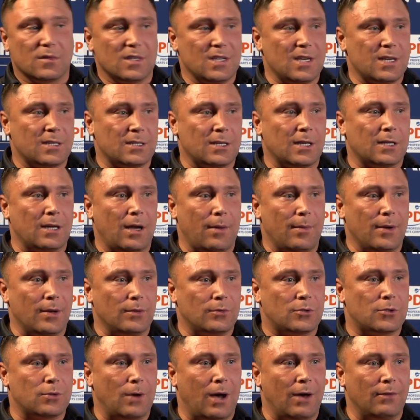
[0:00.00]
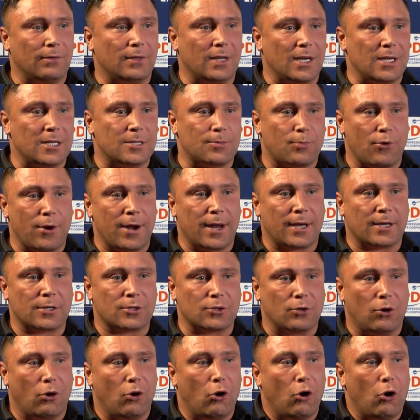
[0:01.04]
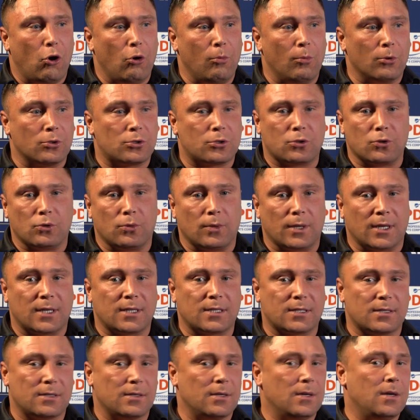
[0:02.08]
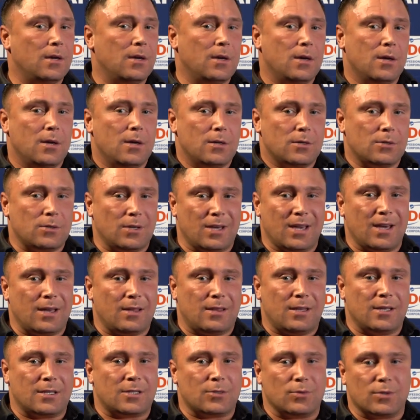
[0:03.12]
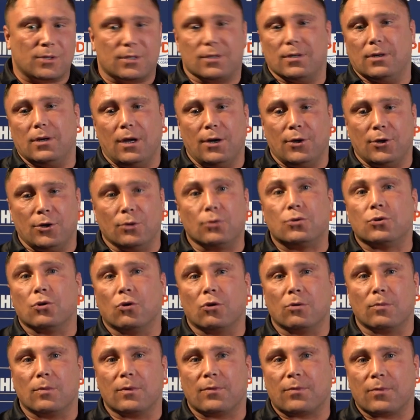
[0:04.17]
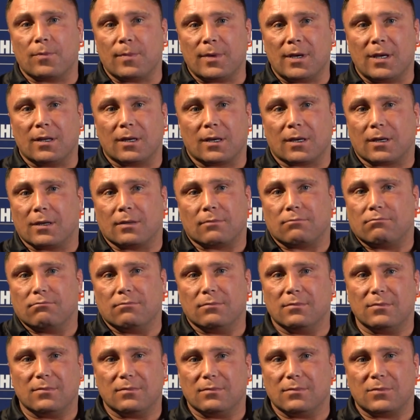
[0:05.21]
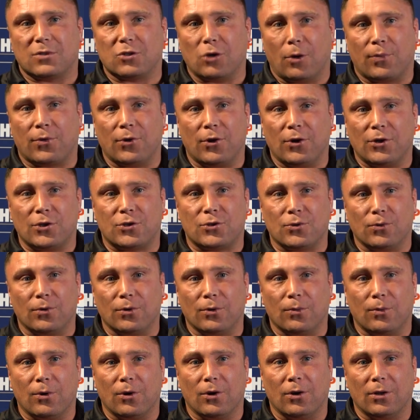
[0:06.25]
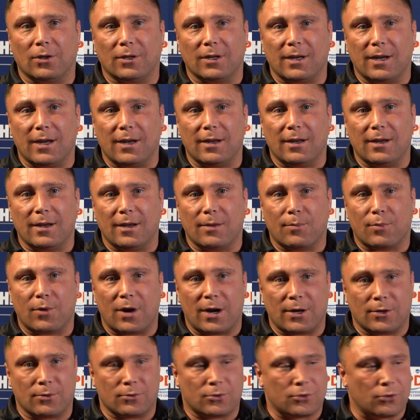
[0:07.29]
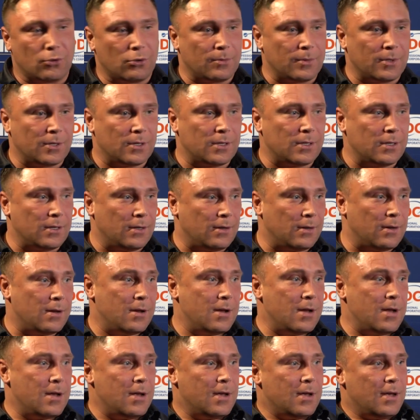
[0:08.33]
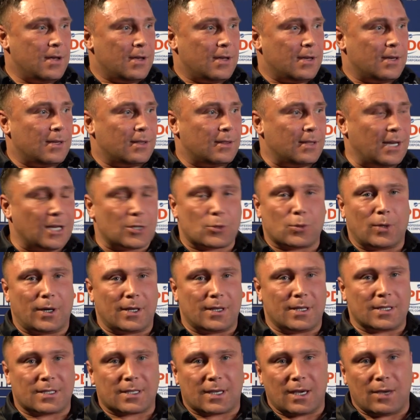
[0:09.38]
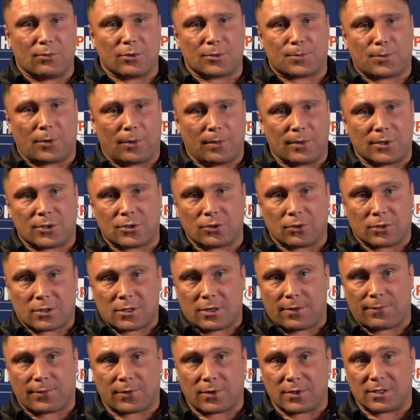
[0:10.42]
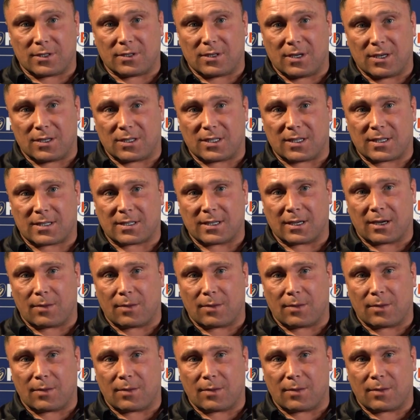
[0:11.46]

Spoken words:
Yeah, exactly. I mean, 12 days break, so almost 2 weeks. So yeah, this was a new tournament for me, like a top 32 in the world in a brand new tournament. And that's why this game was probably so tough, because it's